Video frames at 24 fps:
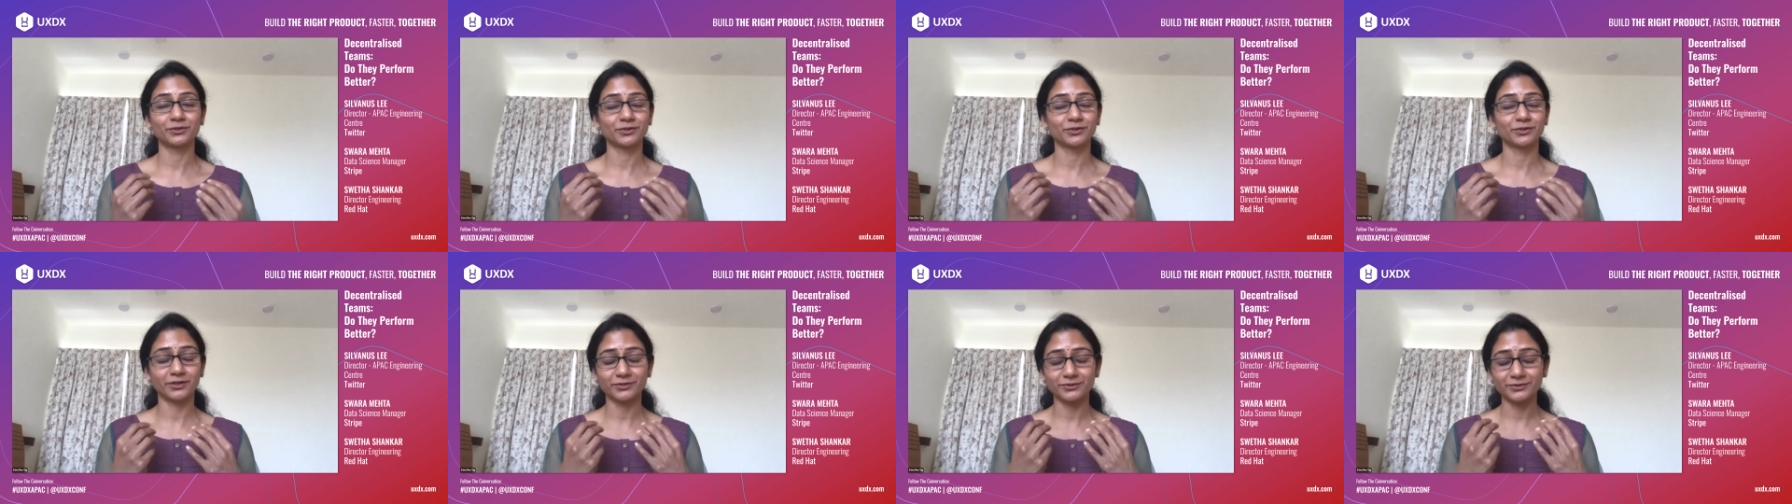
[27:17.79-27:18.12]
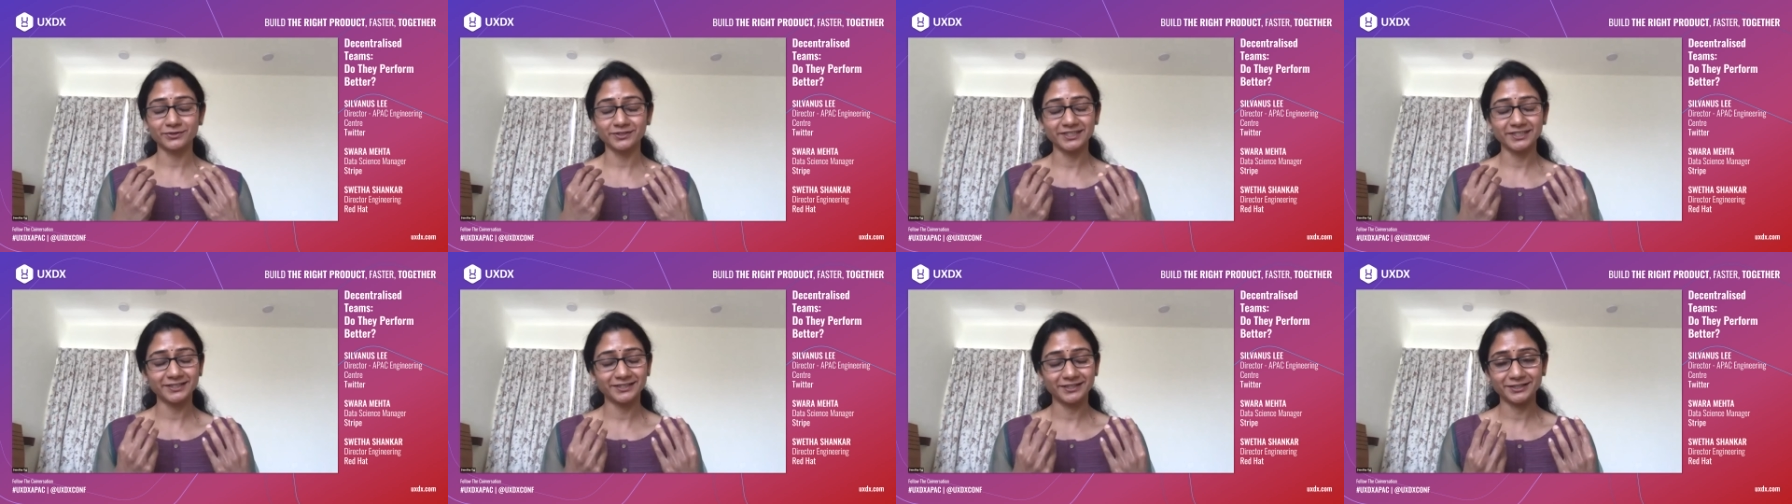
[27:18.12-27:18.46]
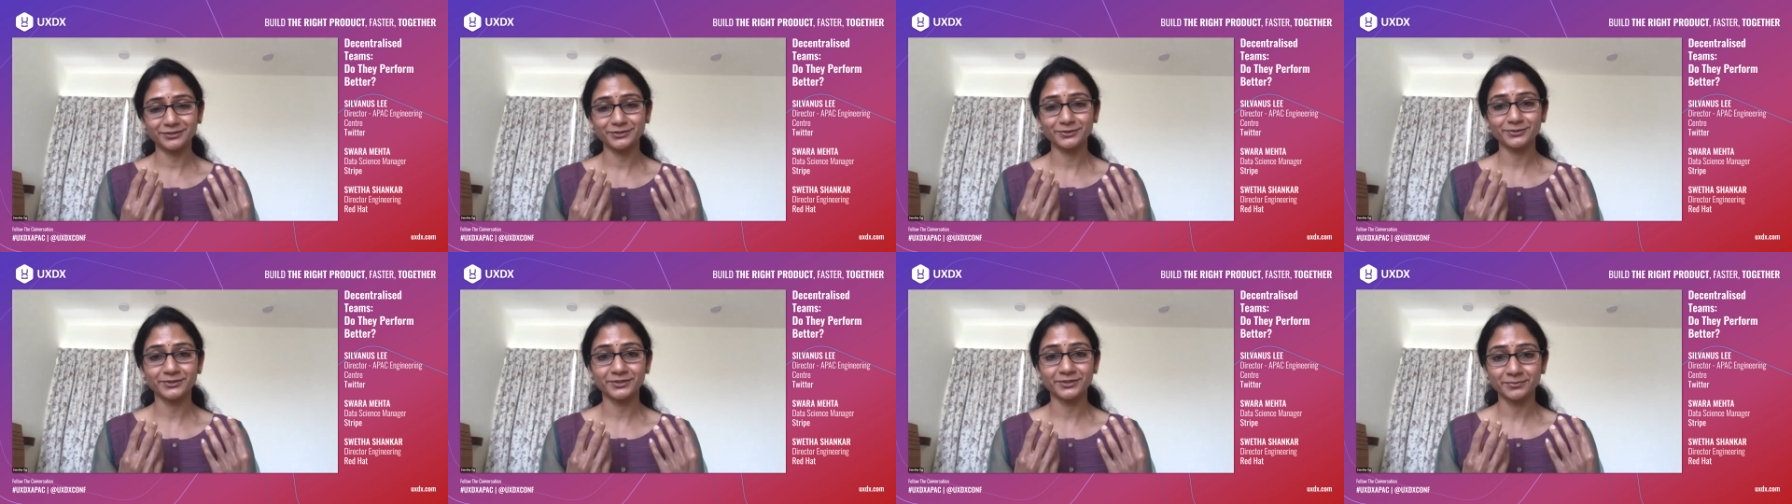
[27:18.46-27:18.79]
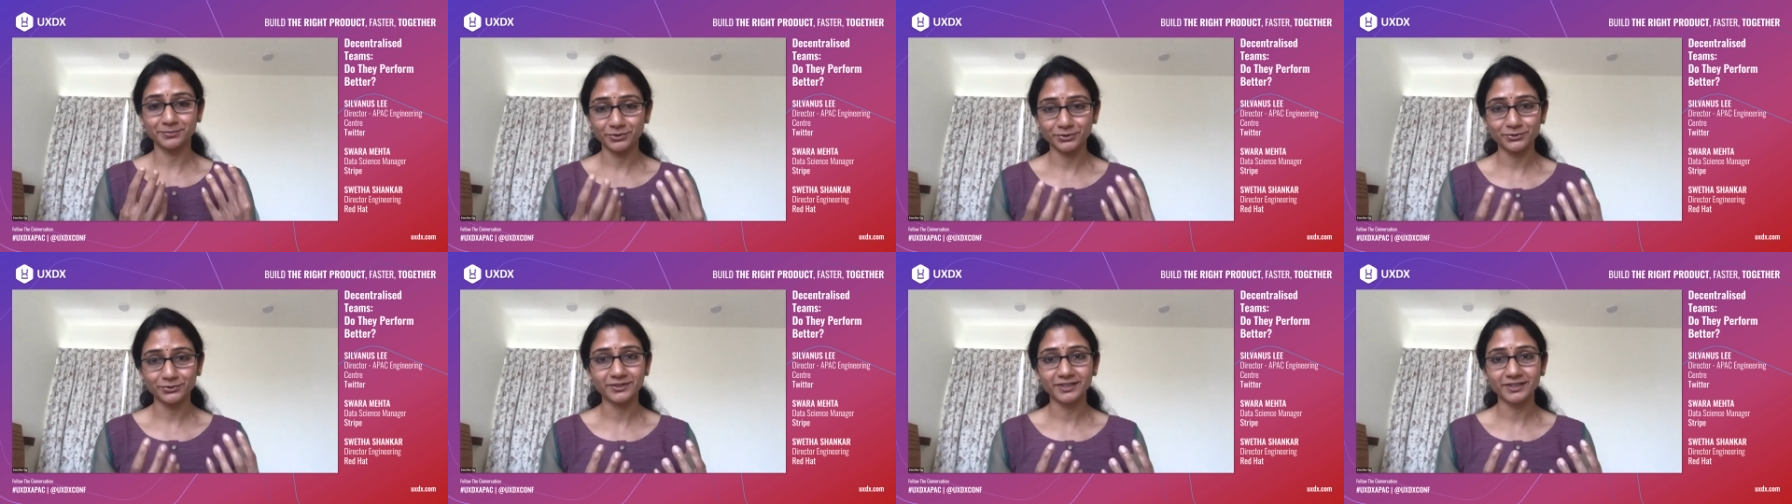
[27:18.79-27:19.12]
not only need to
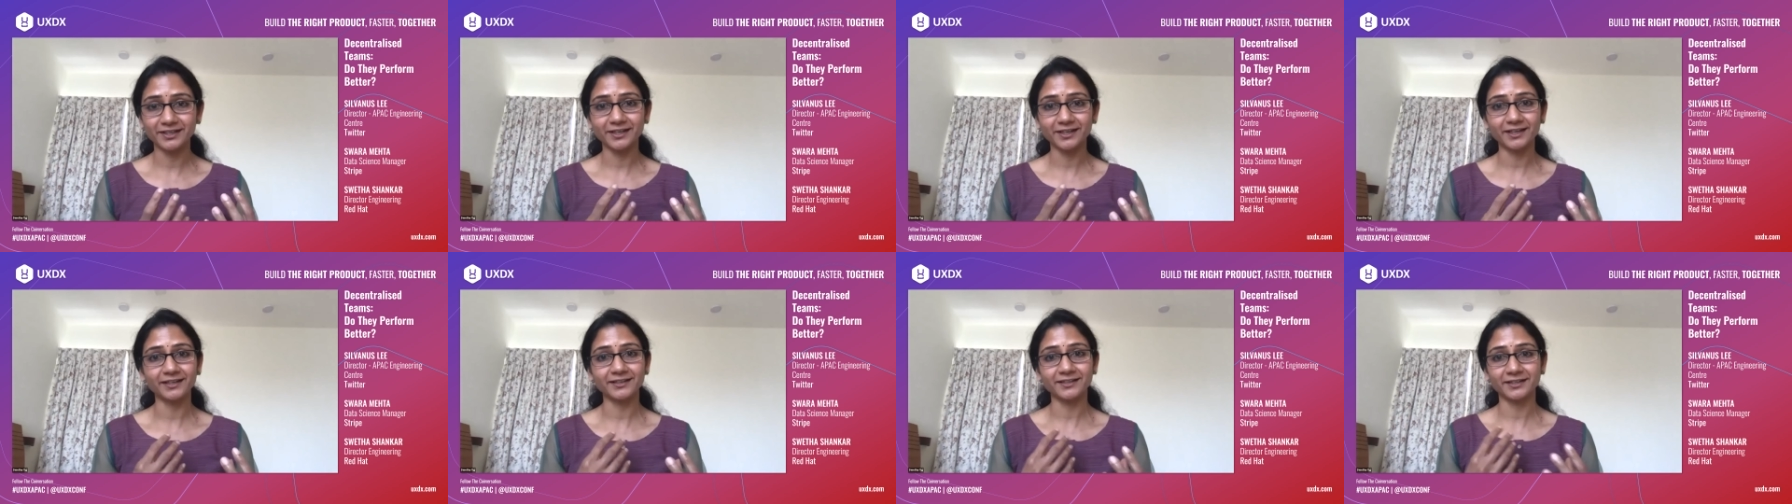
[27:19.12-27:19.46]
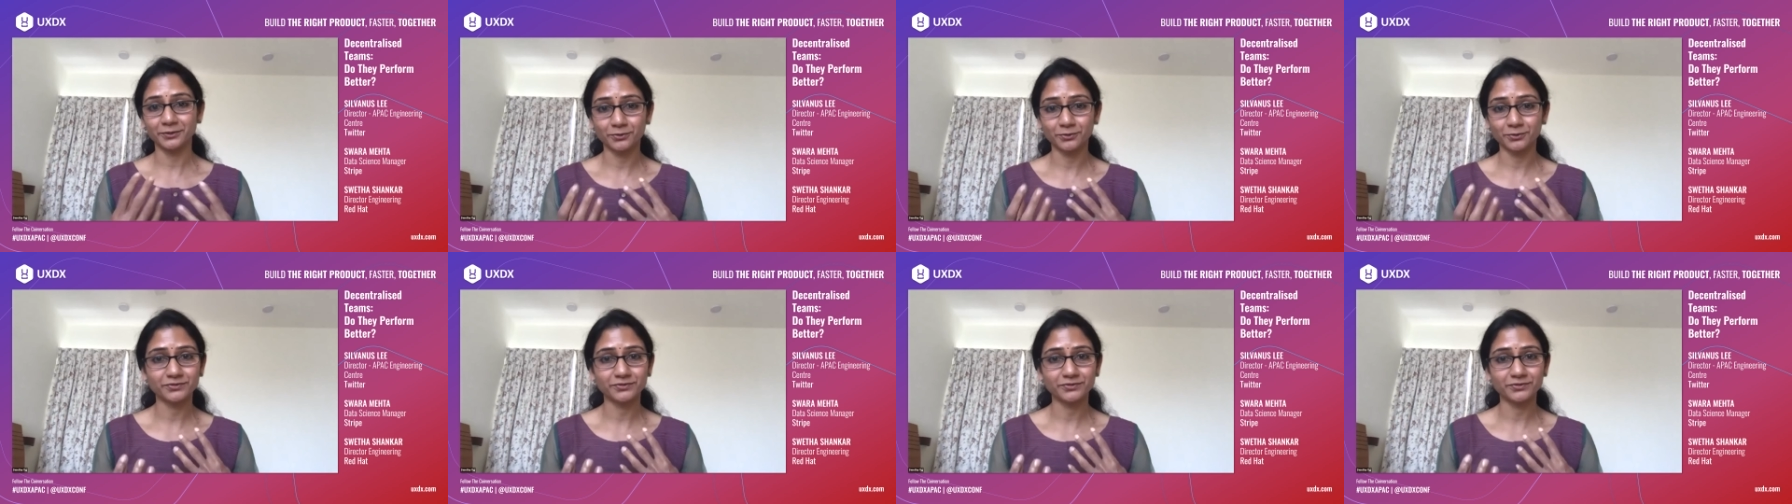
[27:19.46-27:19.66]
communicate and